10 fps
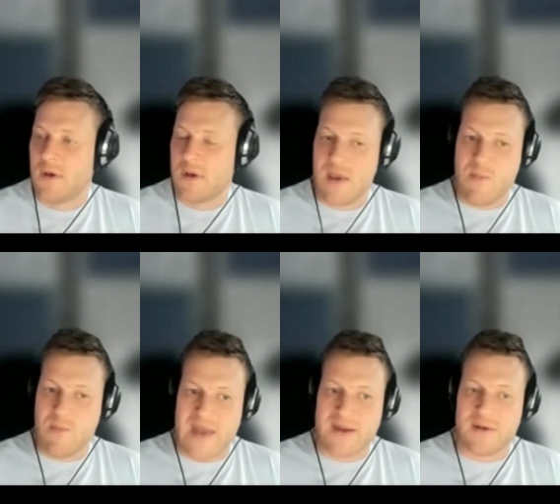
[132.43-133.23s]

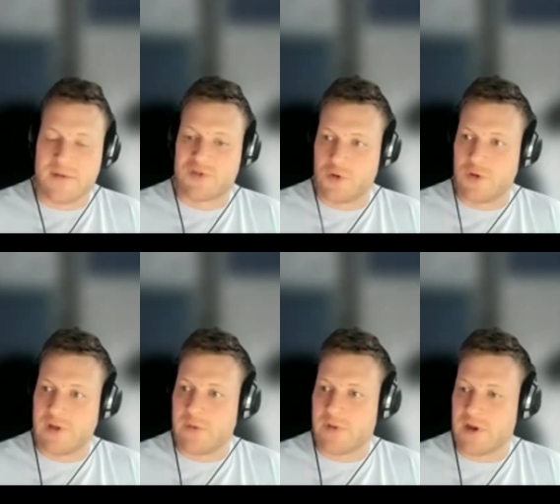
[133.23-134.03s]
embedded
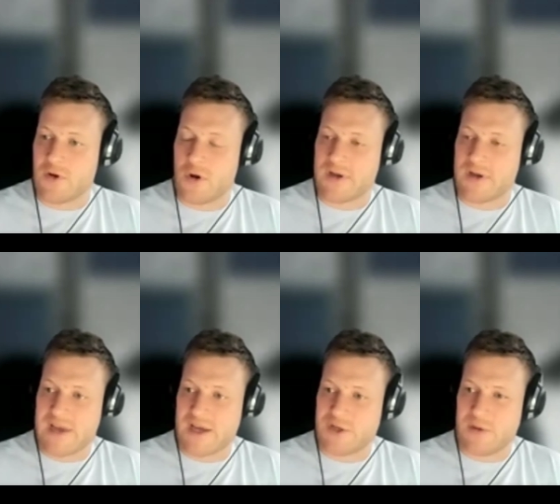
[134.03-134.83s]
truly within an
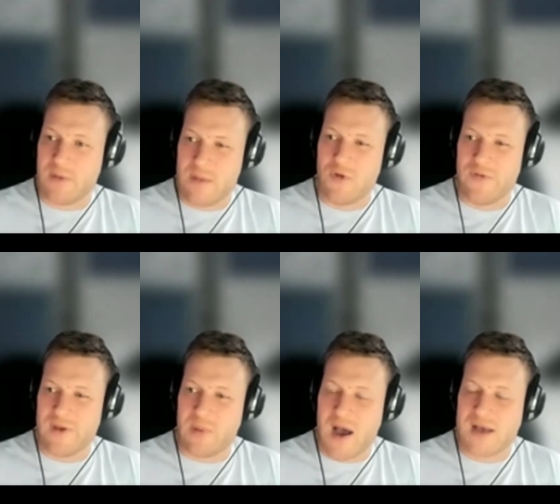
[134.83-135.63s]
organization, and
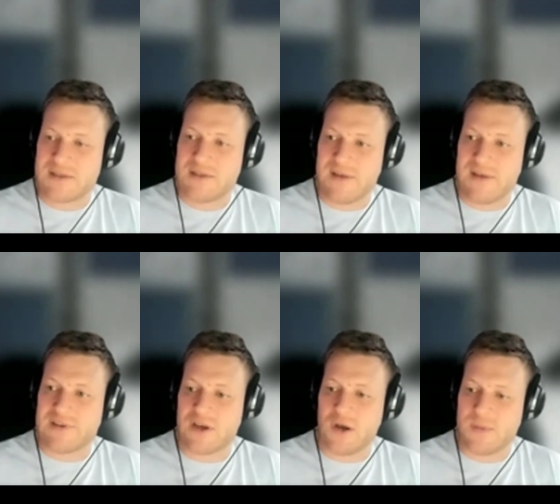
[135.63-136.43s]
moving past
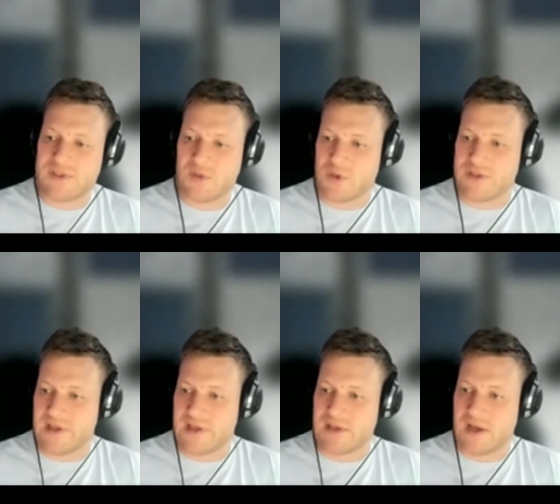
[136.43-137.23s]
DevSecOps towards
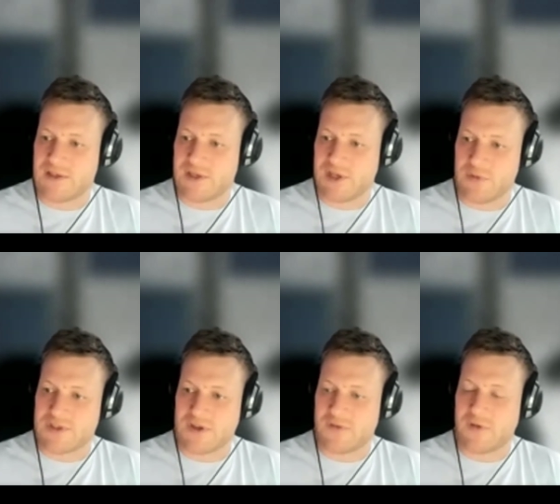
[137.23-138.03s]
things like Secure
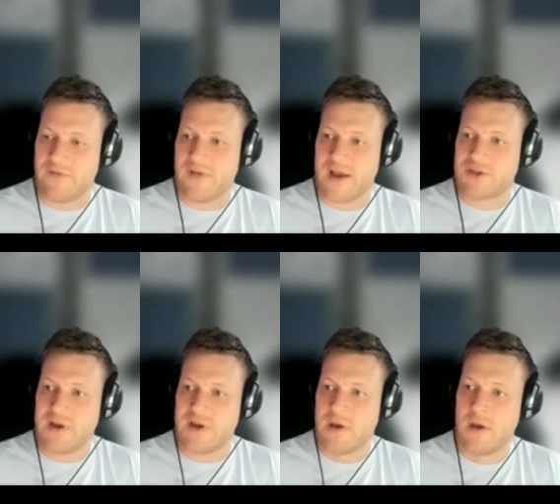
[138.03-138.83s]
Software
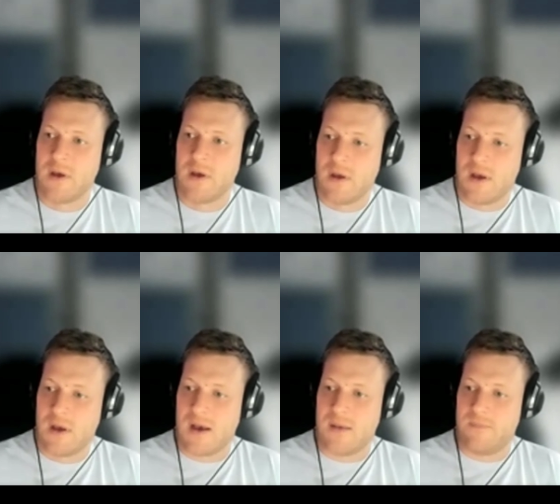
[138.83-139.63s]
Factory.
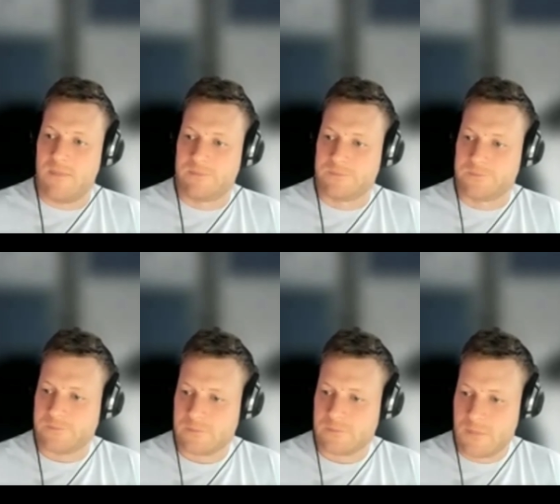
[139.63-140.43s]
I
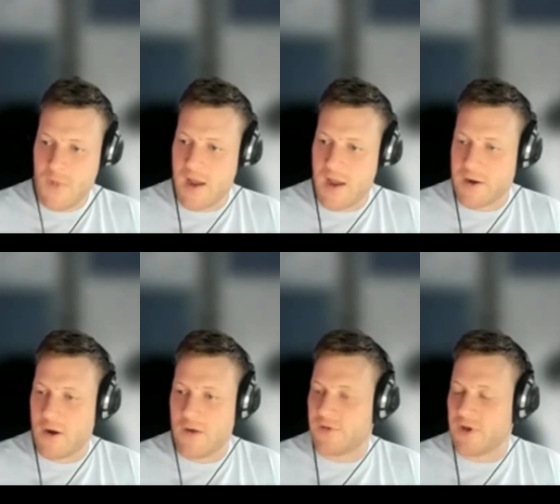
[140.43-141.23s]
don't
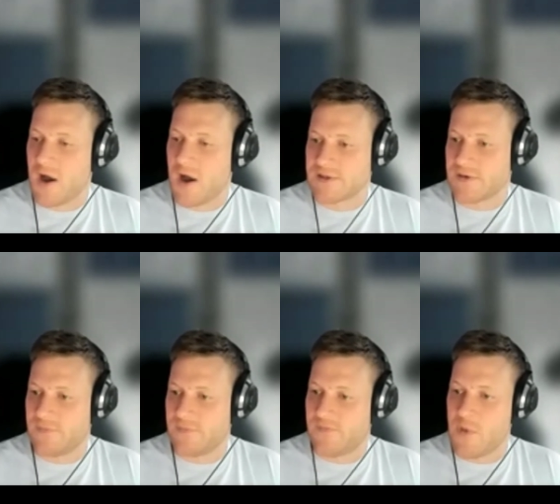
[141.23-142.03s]
know if you guys are
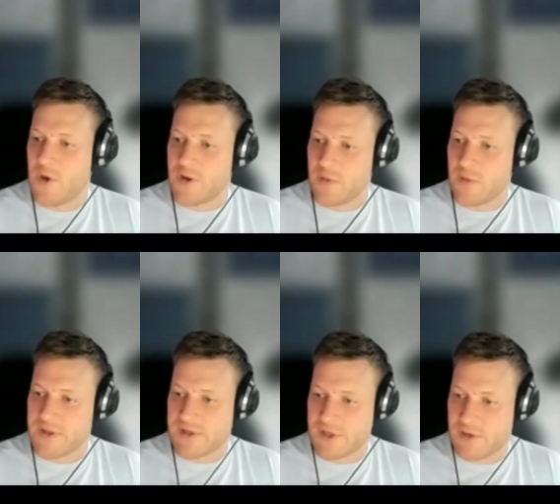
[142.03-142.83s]
familiar with
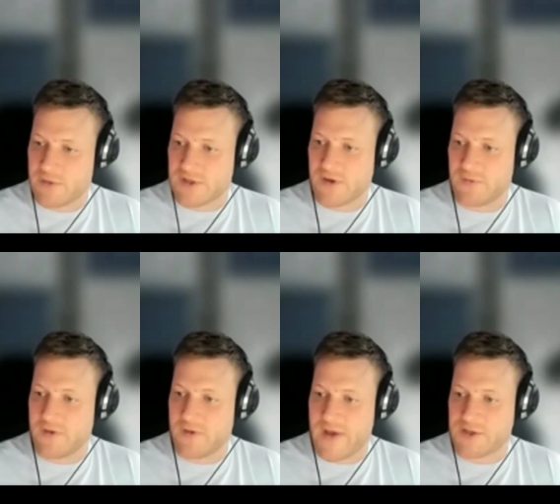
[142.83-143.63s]
Secure
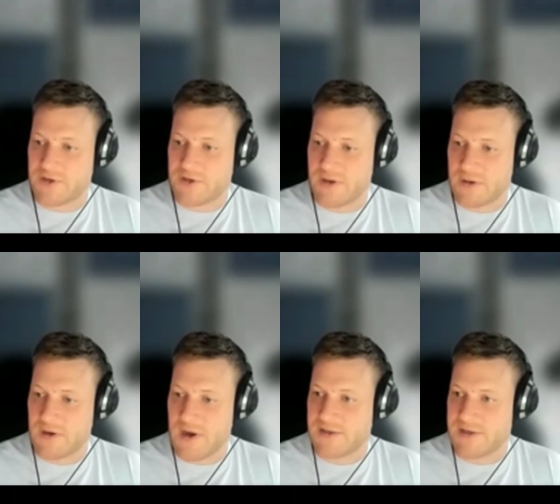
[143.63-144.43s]
Software Factory. Can
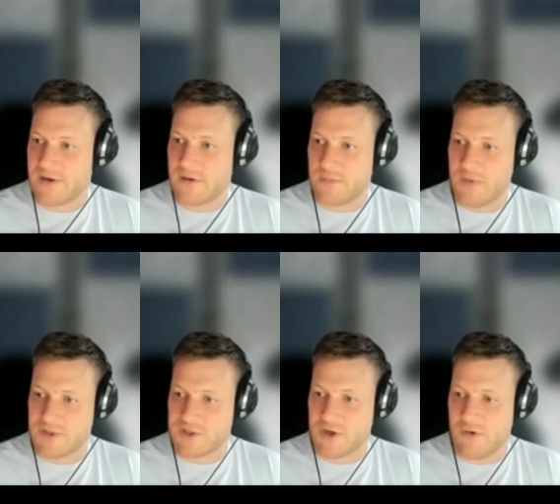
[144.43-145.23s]
I see a
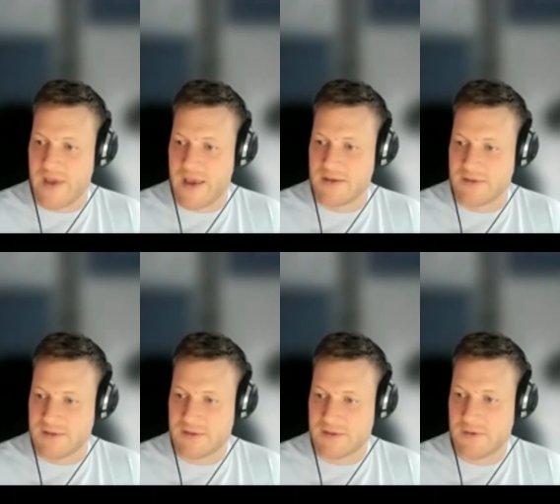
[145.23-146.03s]
show of hands?